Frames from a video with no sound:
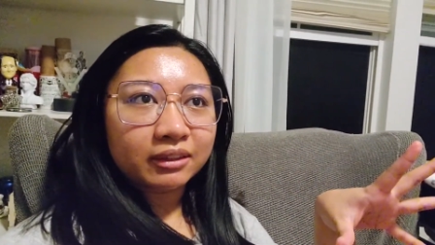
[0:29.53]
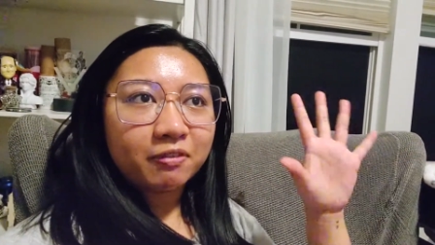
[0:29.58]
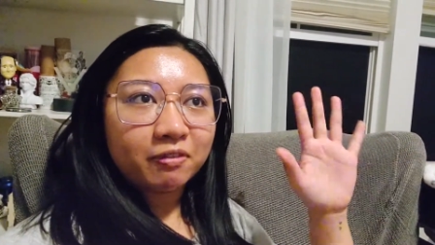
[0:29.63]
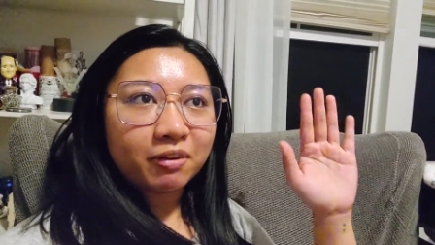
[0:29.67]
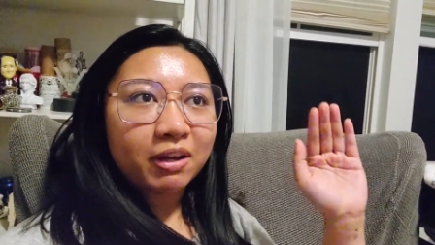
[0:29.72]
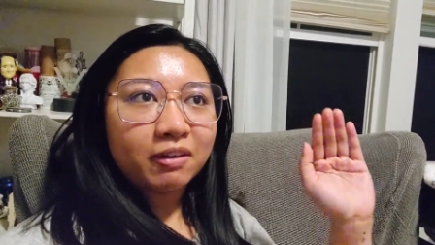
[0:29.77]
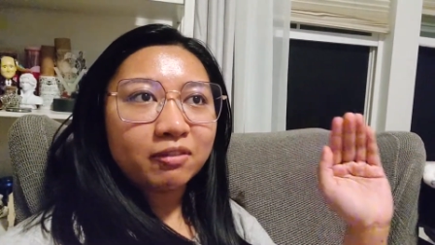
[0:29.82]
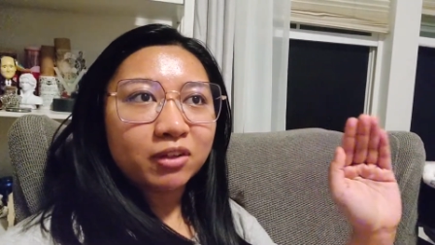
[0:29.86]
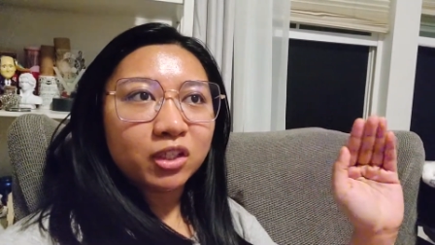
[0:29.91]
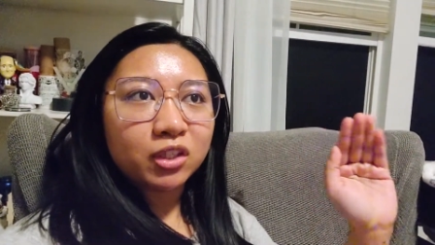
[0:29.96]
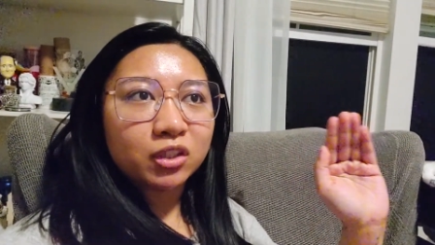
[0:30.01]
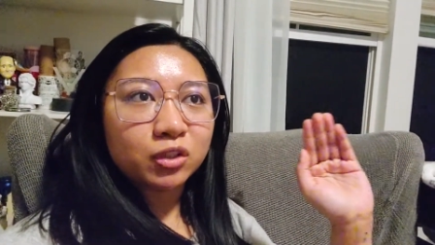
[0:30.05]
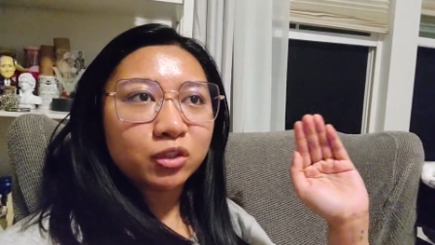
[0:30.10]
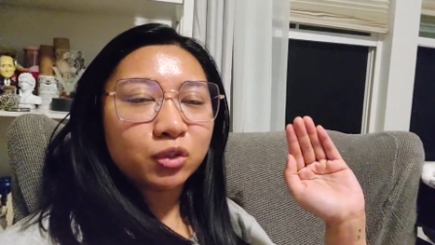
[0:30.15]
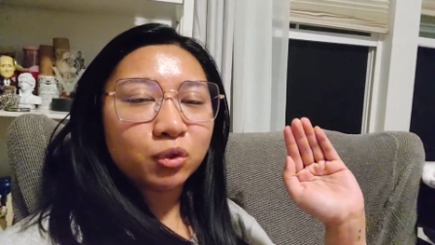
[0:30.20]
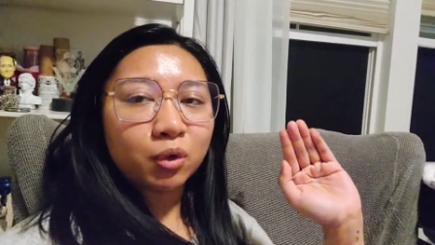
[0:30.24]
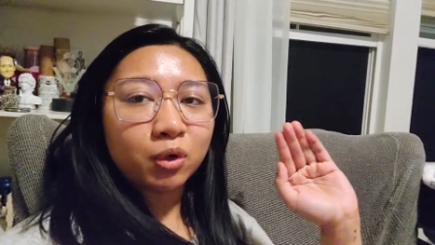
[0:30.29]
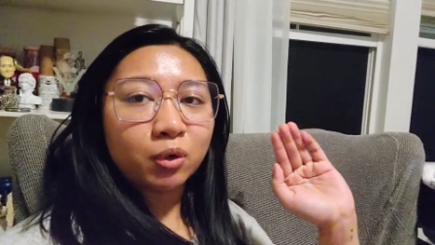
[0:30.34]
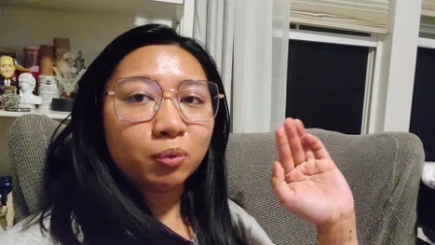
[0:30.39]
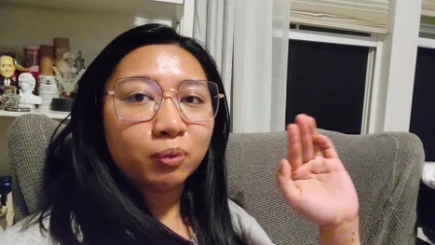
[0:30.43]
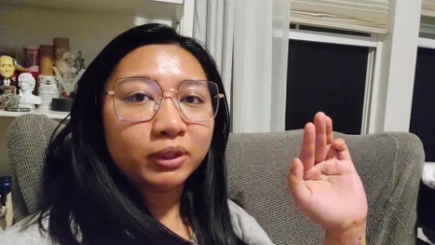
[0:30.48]
five girls
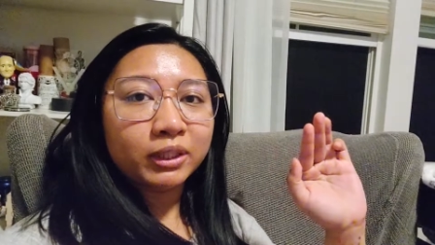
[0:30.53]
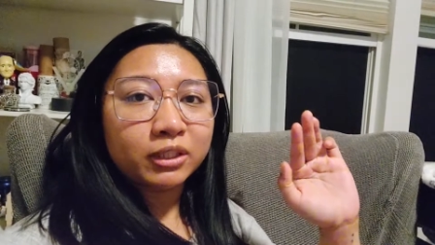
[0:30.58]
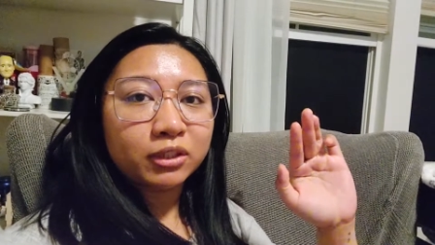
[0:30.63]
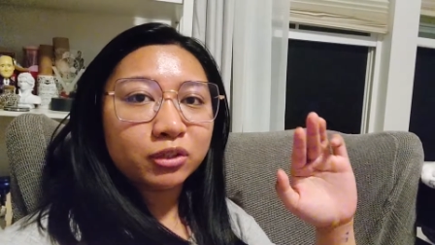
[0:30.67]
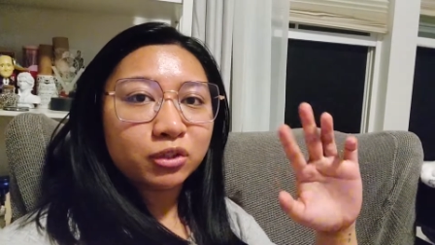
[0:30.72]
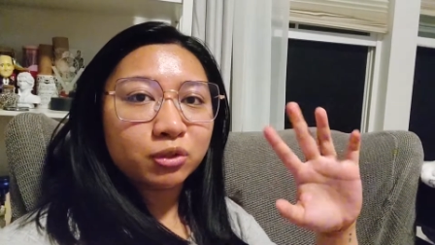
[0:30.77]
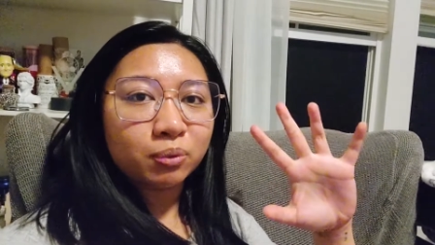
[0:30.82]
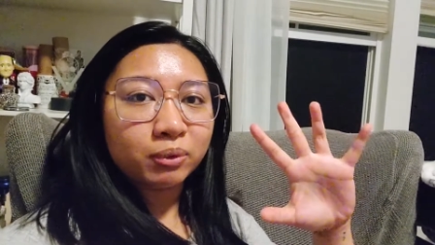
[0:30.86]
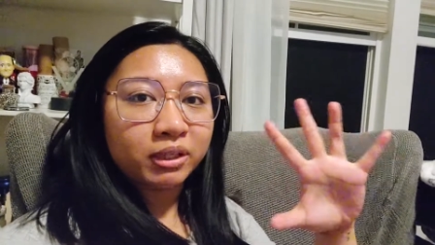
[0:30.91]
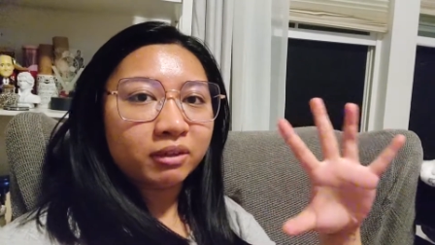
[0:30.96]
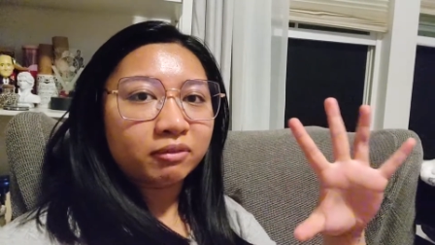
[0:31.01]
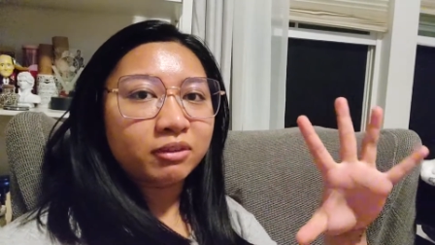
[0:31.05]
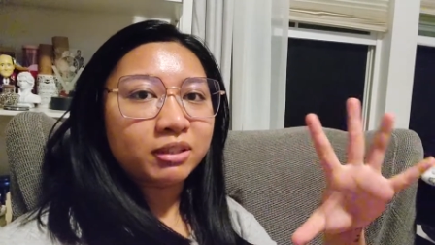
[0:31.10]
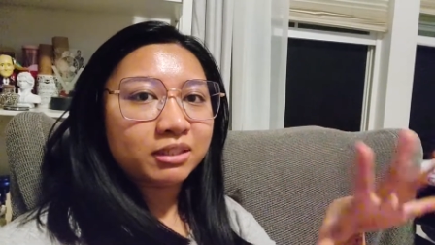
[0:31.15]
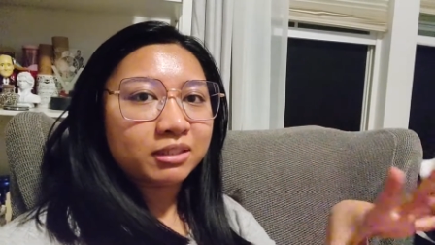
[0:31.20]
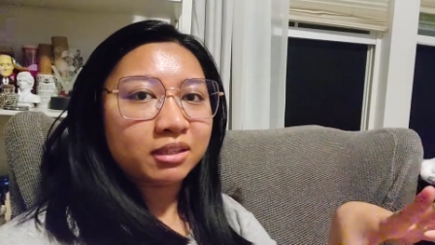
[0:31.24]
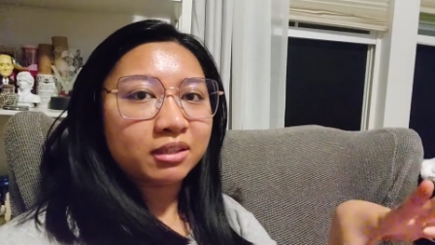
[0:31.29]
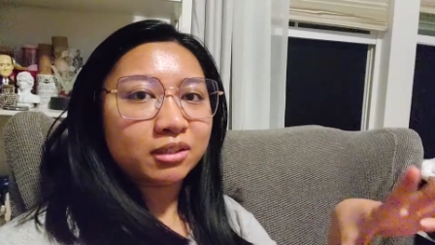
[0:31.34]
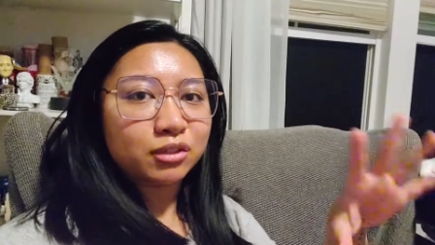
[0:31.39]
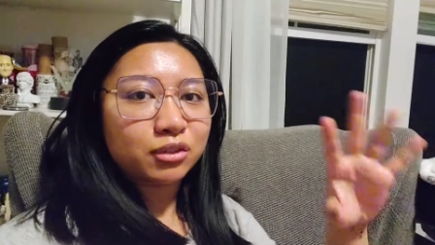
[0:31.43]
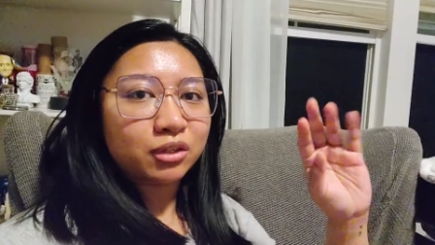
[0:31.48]
who are willing to do whatever it
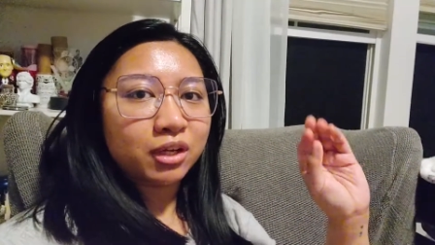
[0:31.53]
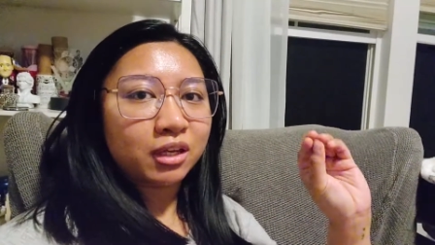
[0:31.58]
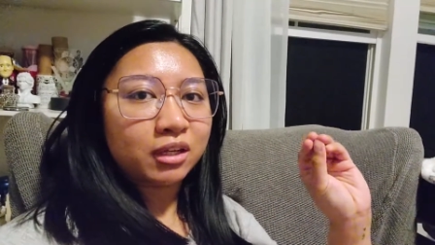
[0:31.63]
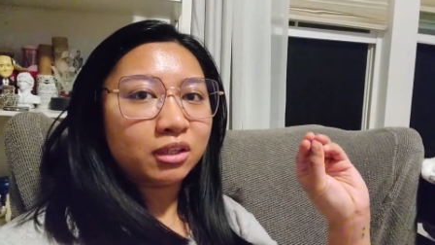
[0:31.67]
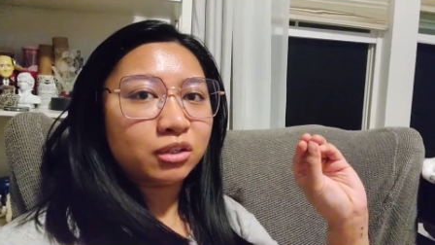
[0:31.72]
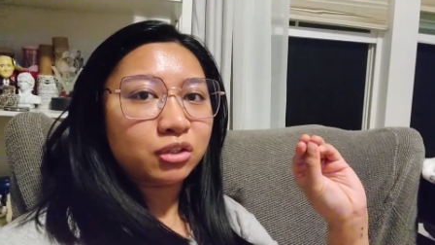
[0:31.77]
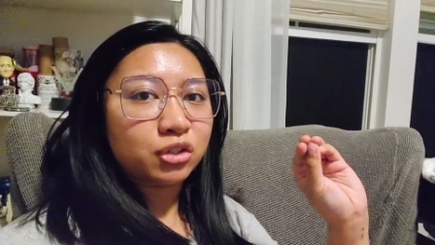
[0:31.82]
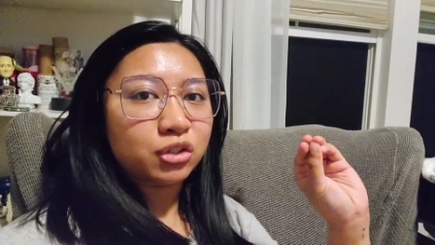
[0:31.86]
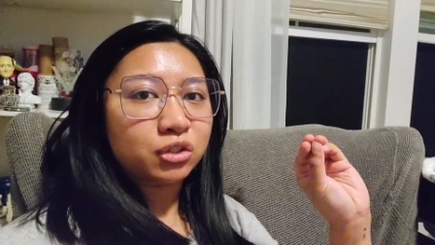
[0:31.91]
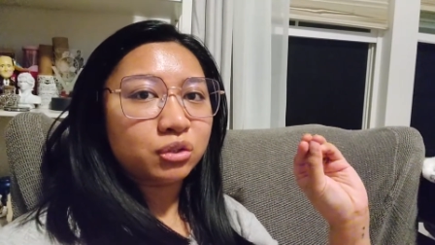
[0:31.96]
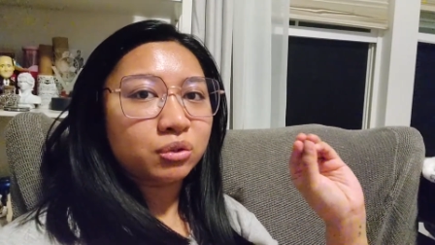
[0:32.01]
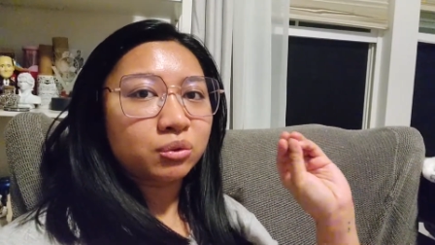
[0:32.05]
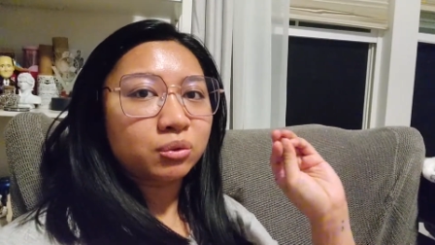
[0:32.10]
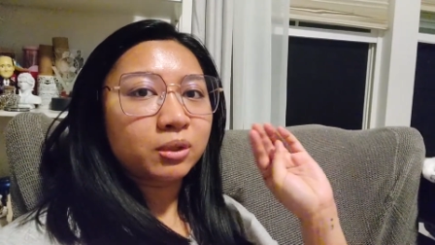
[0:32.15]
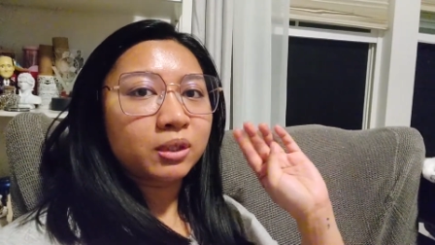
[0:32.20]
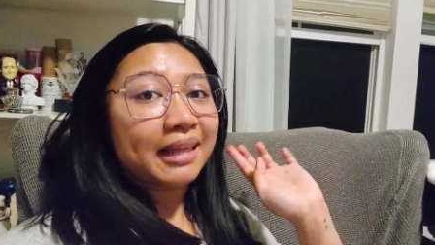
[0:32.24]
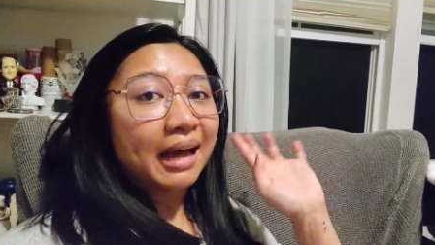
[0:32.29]
takes to get into